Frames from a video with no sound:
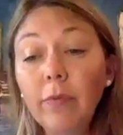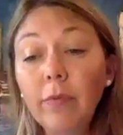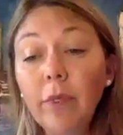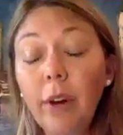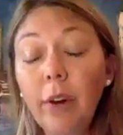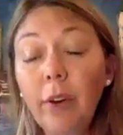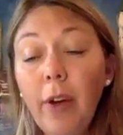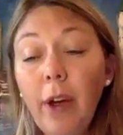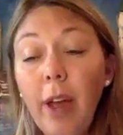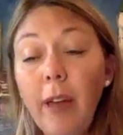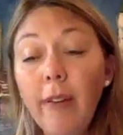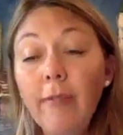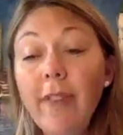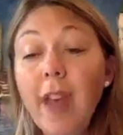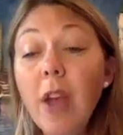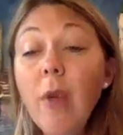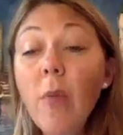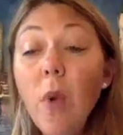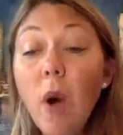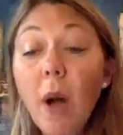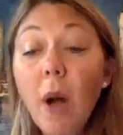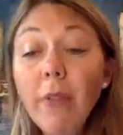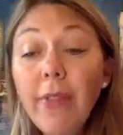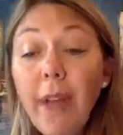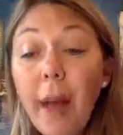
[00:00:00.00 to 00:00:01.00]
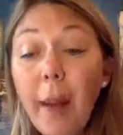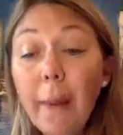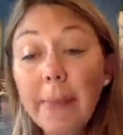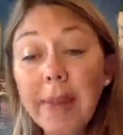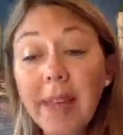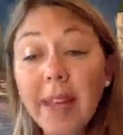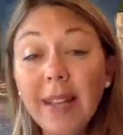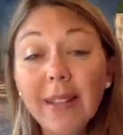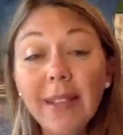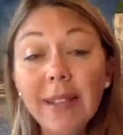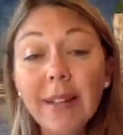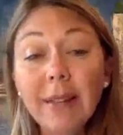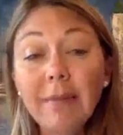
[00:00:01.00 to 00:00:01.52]
Okay, they want that
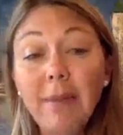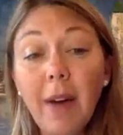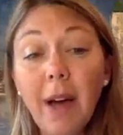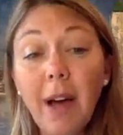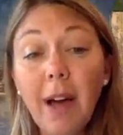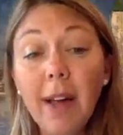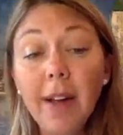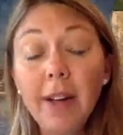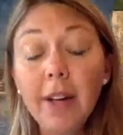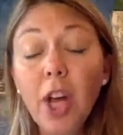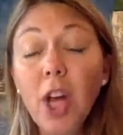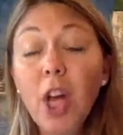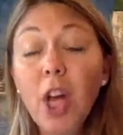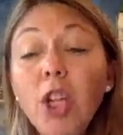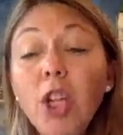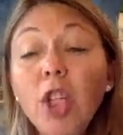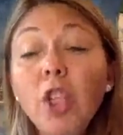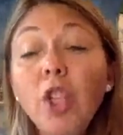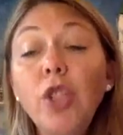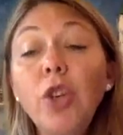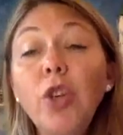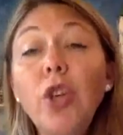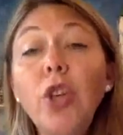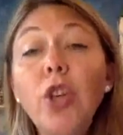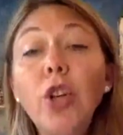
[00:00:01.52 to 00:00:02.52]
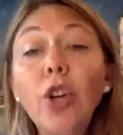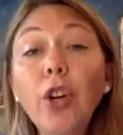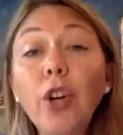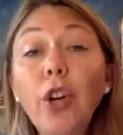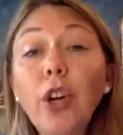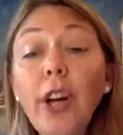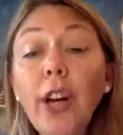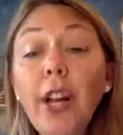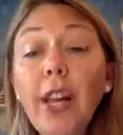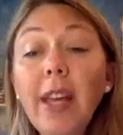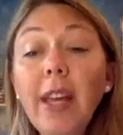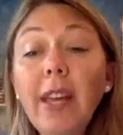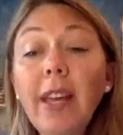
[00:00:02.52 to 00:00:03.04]
peace of mind. So you're
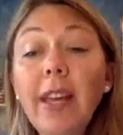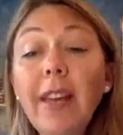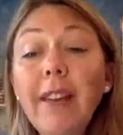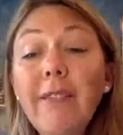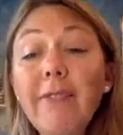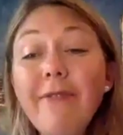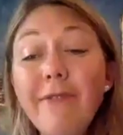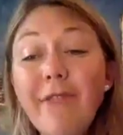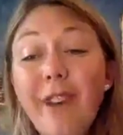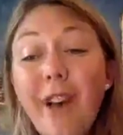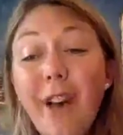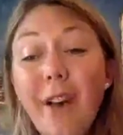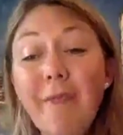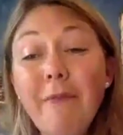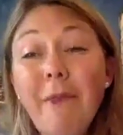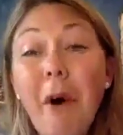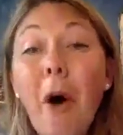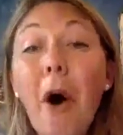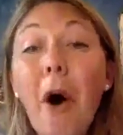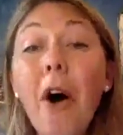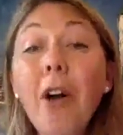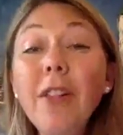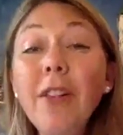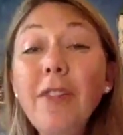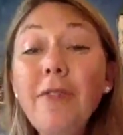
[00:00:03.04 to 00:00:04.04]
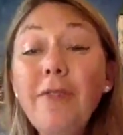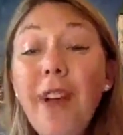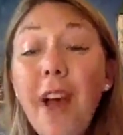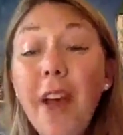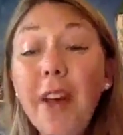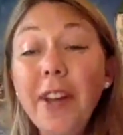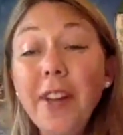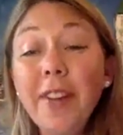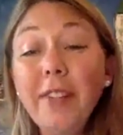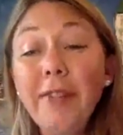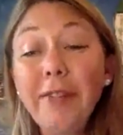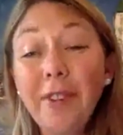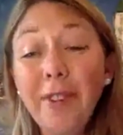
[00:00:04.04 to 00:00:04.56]
going to give them all of that
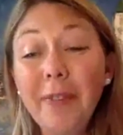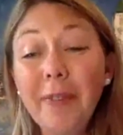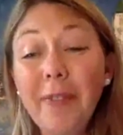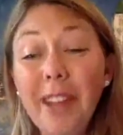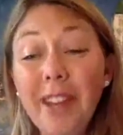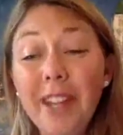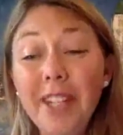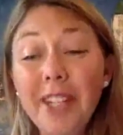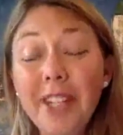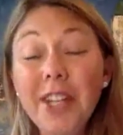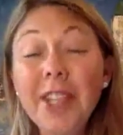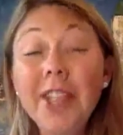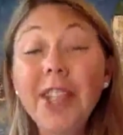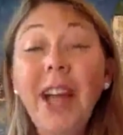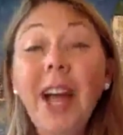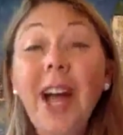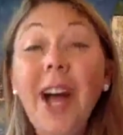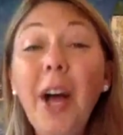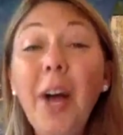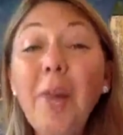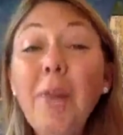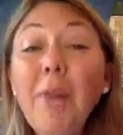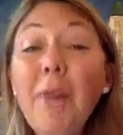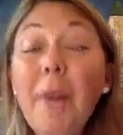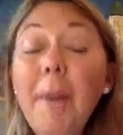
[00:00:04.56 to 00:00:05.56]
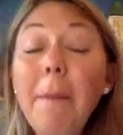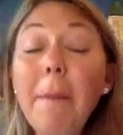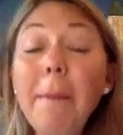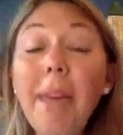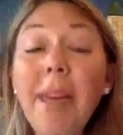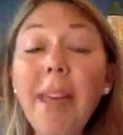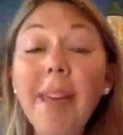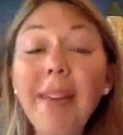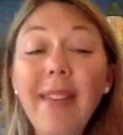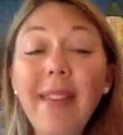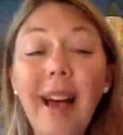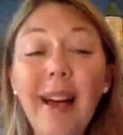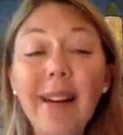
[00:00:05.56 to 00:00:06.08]
information to help them
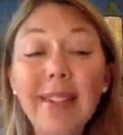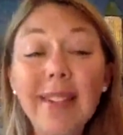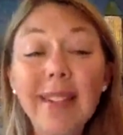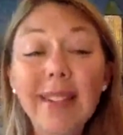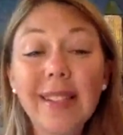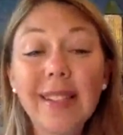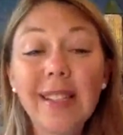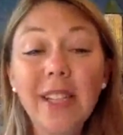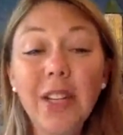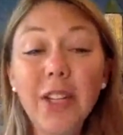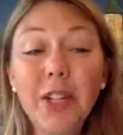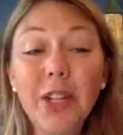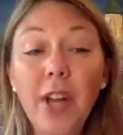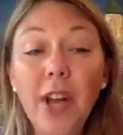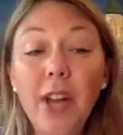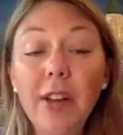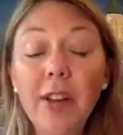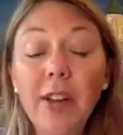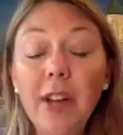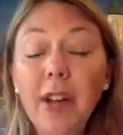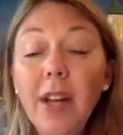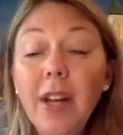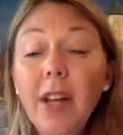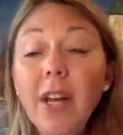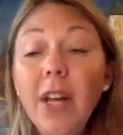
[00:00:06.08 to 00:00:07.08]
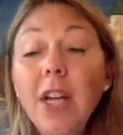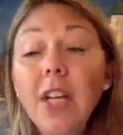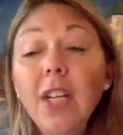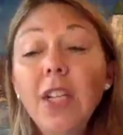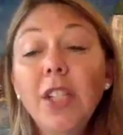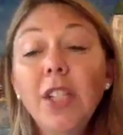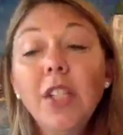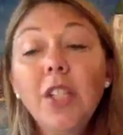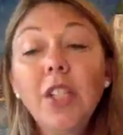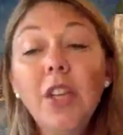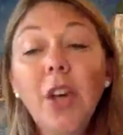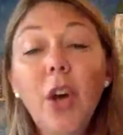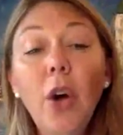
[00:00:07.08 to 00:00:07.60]
make that decision.
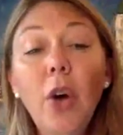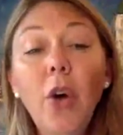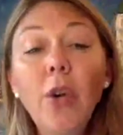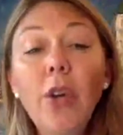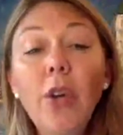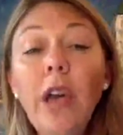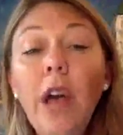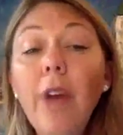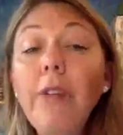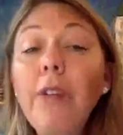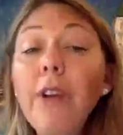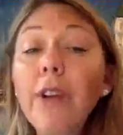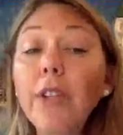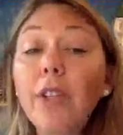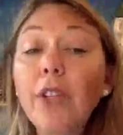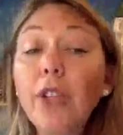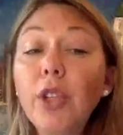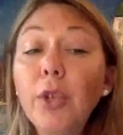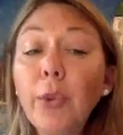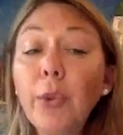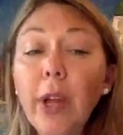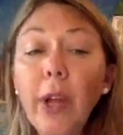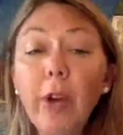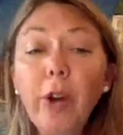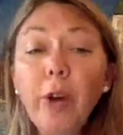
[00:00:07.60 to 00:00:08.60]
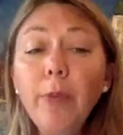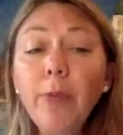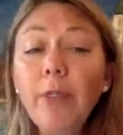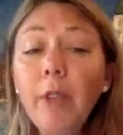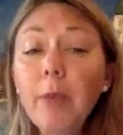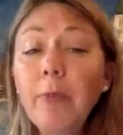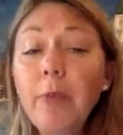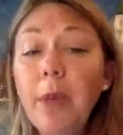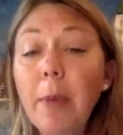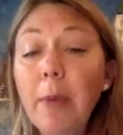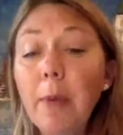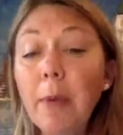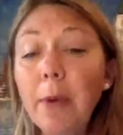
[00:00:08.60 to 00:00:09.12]
So now there's three groups of
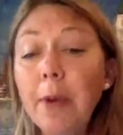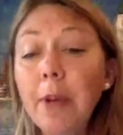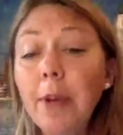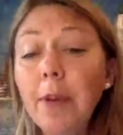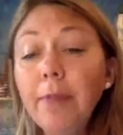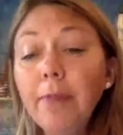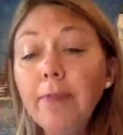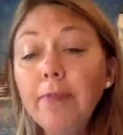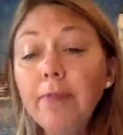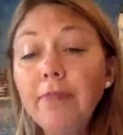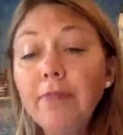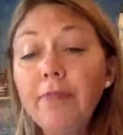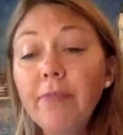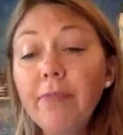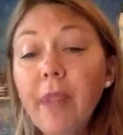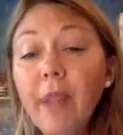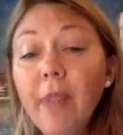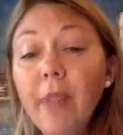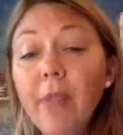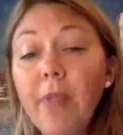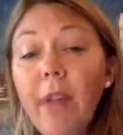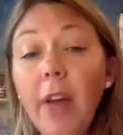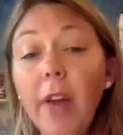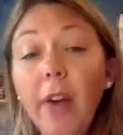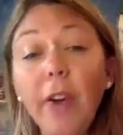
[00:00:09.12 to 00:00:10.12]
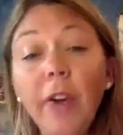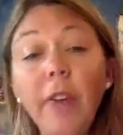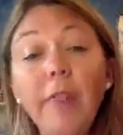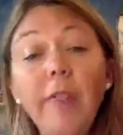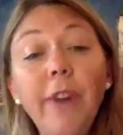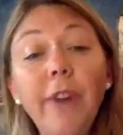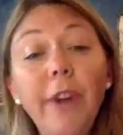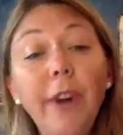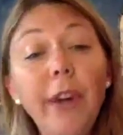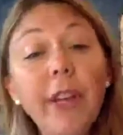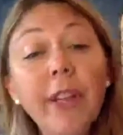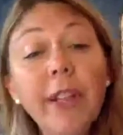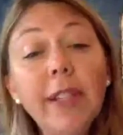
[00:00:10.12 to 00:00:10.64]
people that are in
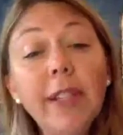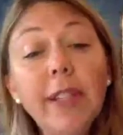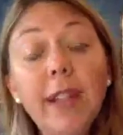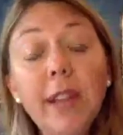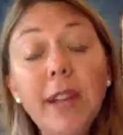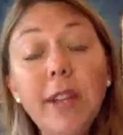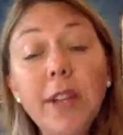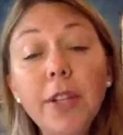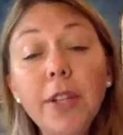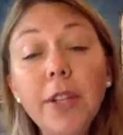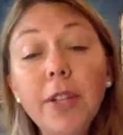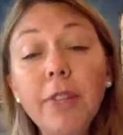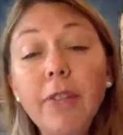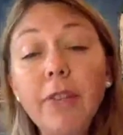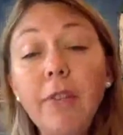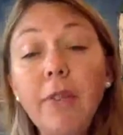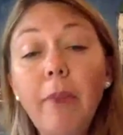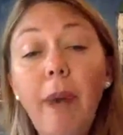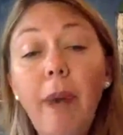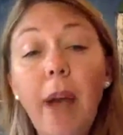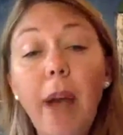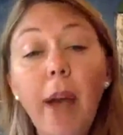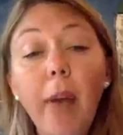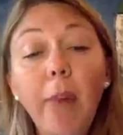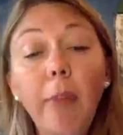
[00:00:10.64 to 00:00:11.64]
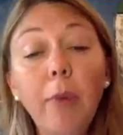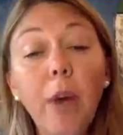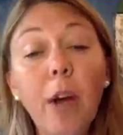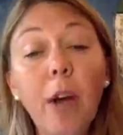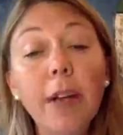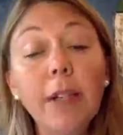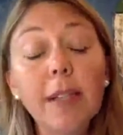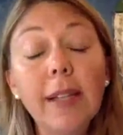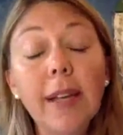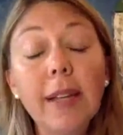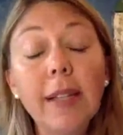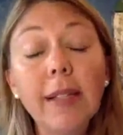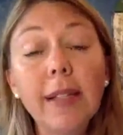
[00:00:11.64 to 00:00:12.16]
various stages of the buying
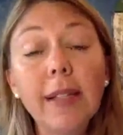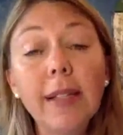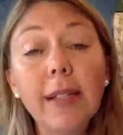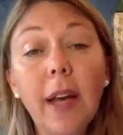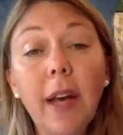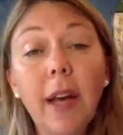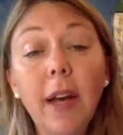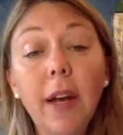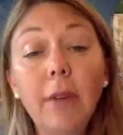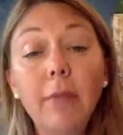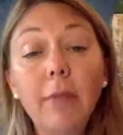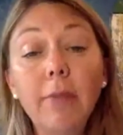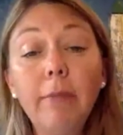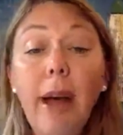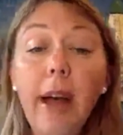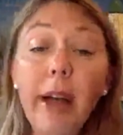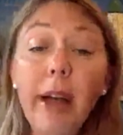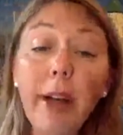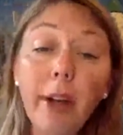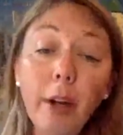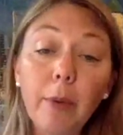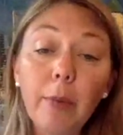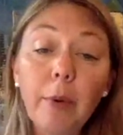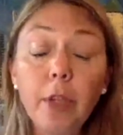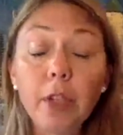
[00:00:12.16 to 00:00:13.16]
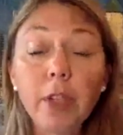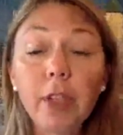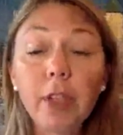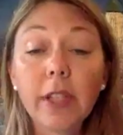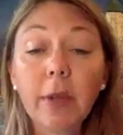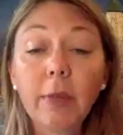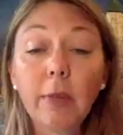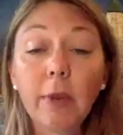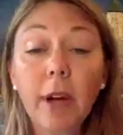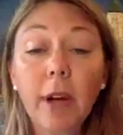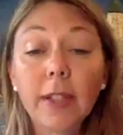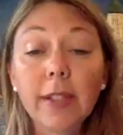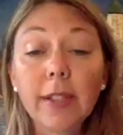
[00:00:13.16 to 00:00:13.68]
process, buying or
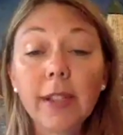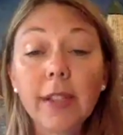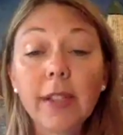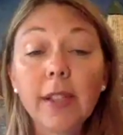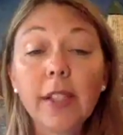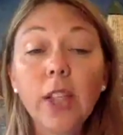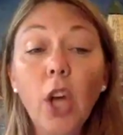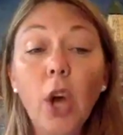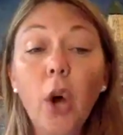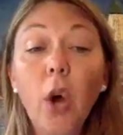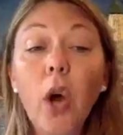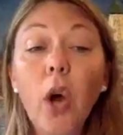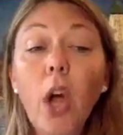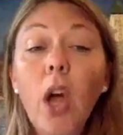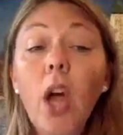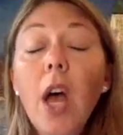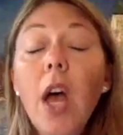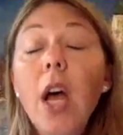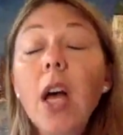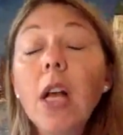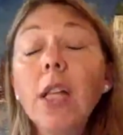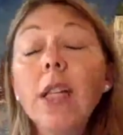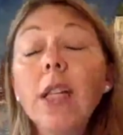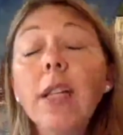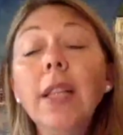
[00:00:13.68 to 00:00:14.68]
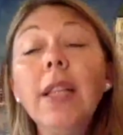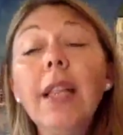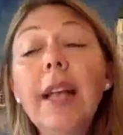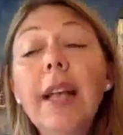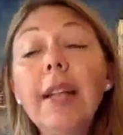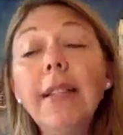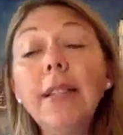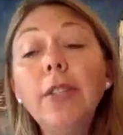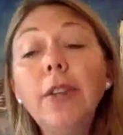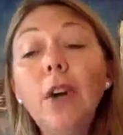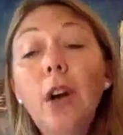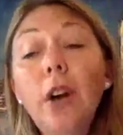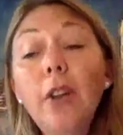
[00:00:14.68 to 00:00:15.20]
purchasing process. So
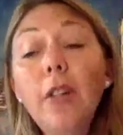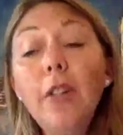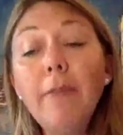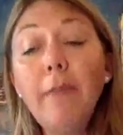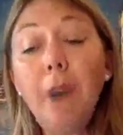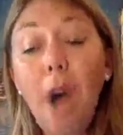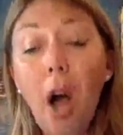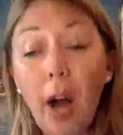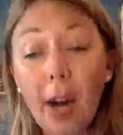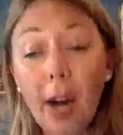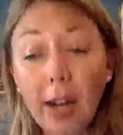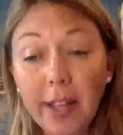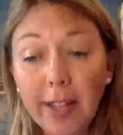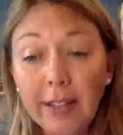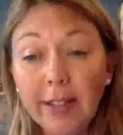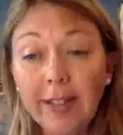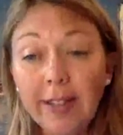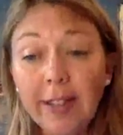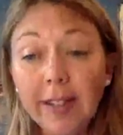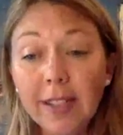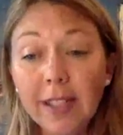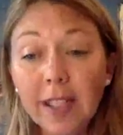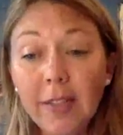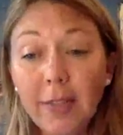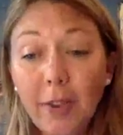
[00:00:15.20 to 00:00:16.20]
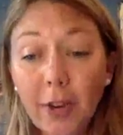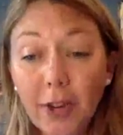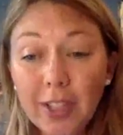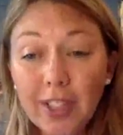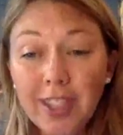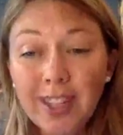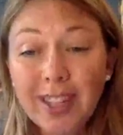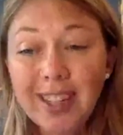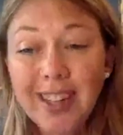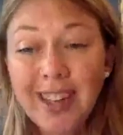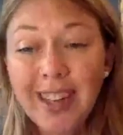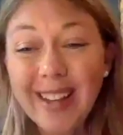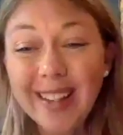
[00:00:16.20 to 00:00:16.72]
let's call them audiences for
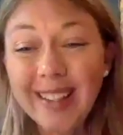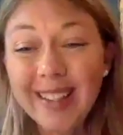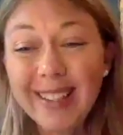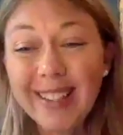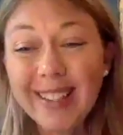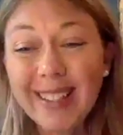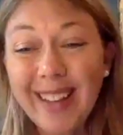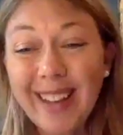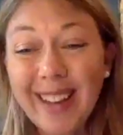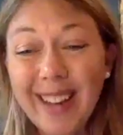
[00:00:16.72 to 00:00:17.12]
today's